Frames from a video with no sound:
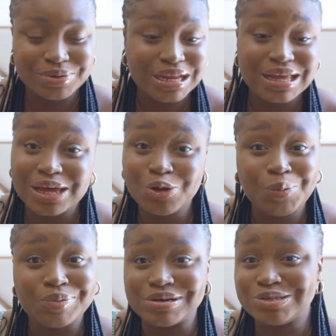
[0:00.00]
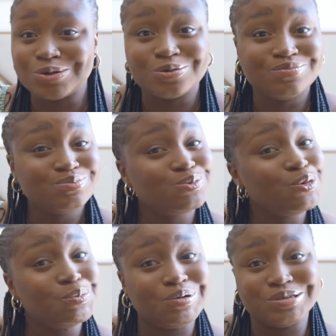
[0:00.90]
But then again, no pressure,
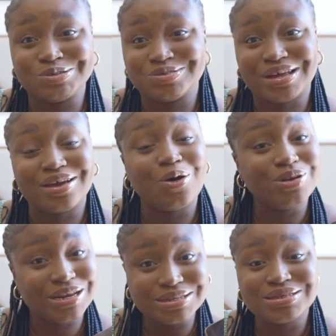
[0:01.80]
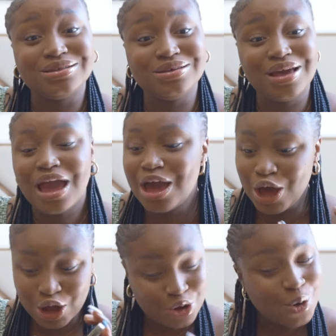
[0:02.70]
no pressure. Like, honestly,
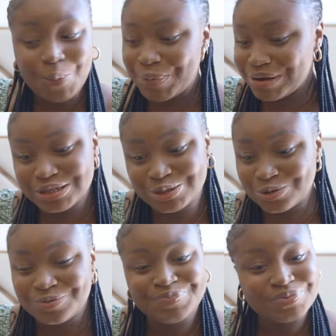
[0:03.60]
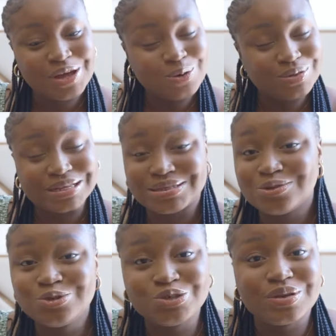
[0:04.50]
no pressure. There's
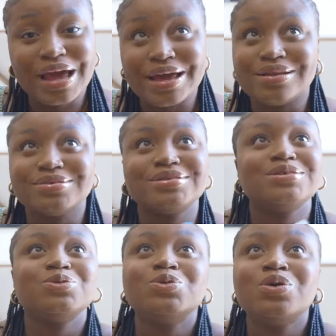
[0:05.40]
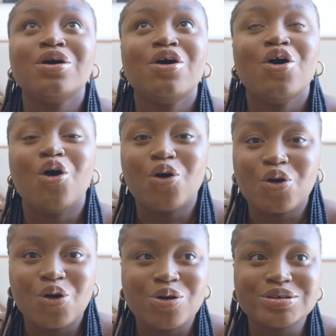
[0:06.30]
still July, there's still
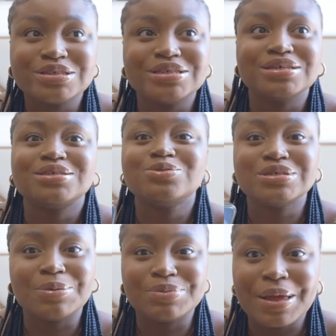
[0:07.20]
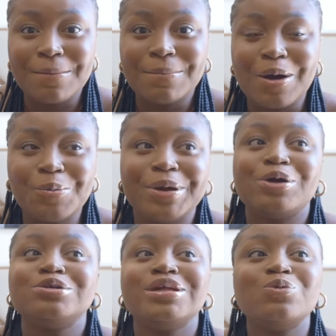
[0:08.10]
August, there's still September. Oh my
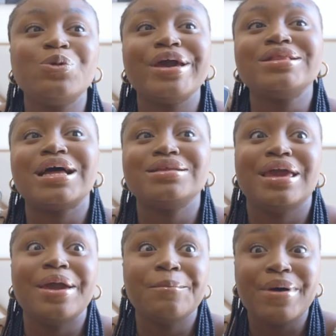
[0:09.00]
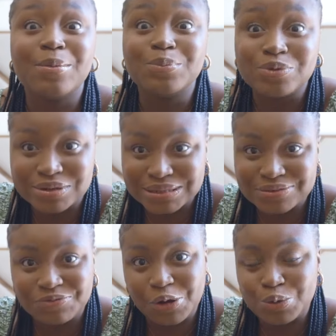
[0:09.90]
god, then we enter the ember months
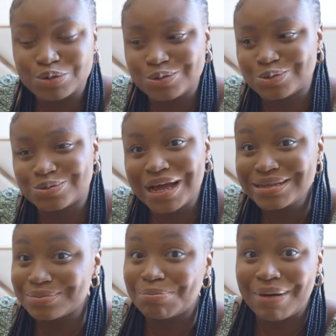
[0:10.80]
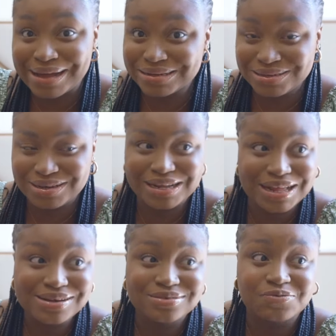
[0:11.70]
very soon. That's mad. Like,
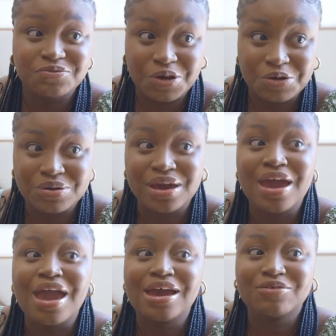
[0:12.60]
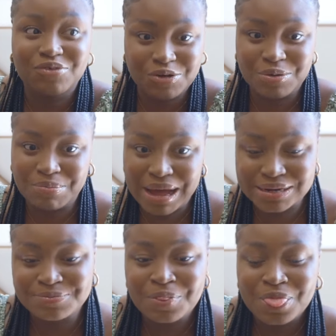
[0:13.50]
that is very very
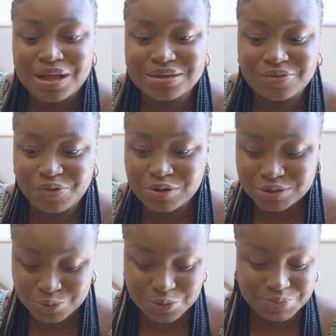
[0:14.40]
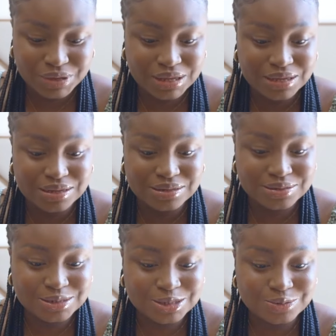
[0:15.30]
mad. Then very soon we'll be
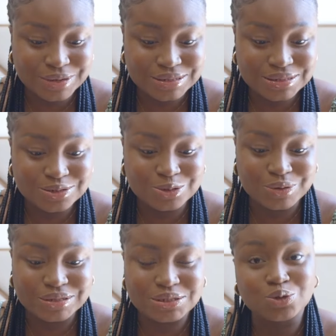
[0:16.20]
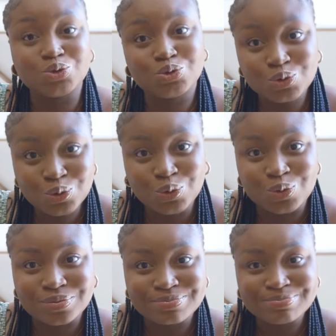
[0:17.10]
in
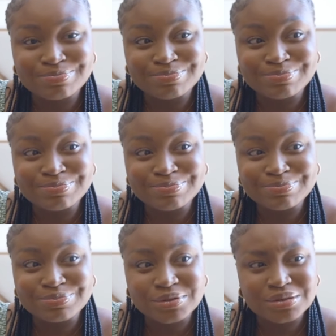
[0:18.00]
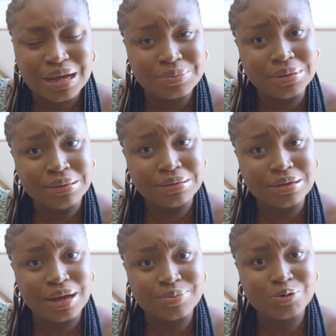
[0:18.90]
2022. Abby,
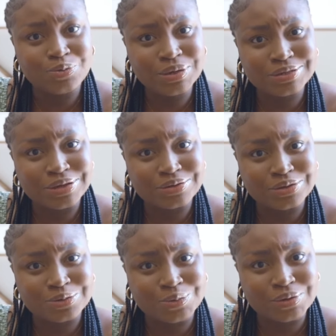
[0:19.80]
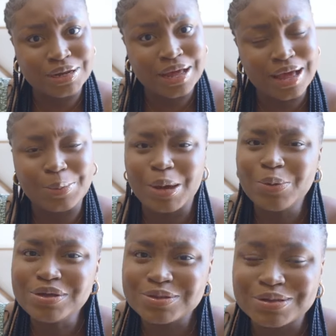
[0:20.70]
we'll be in 2021. Abby, are
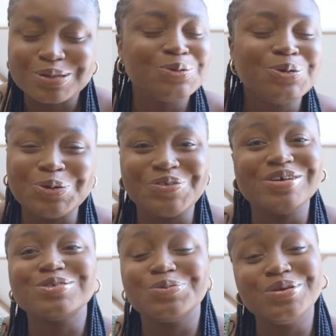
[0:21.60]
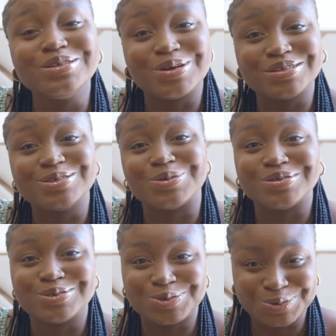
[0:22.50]
we in 20? No, very soon we'll be in
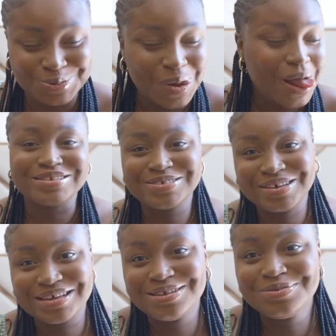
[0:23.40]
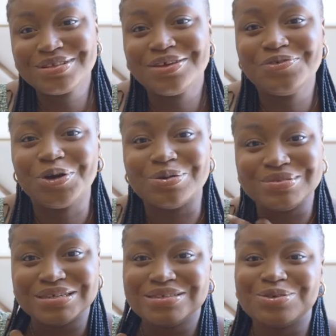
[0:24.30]
2022. Okay, so guys, let me give you
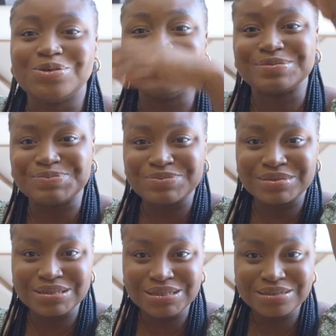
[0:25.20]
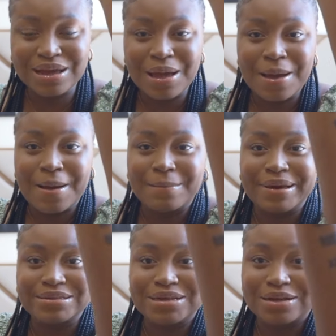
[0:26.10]
updates on
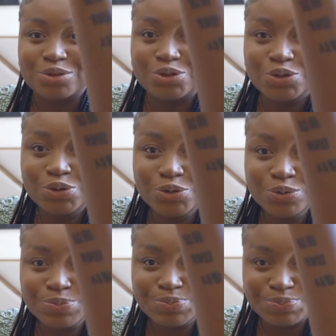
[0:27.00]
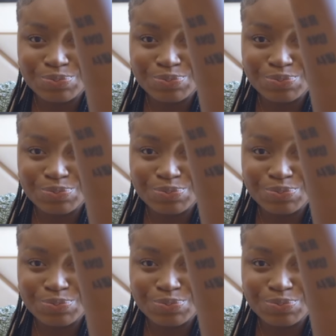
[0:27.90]
my tattoo.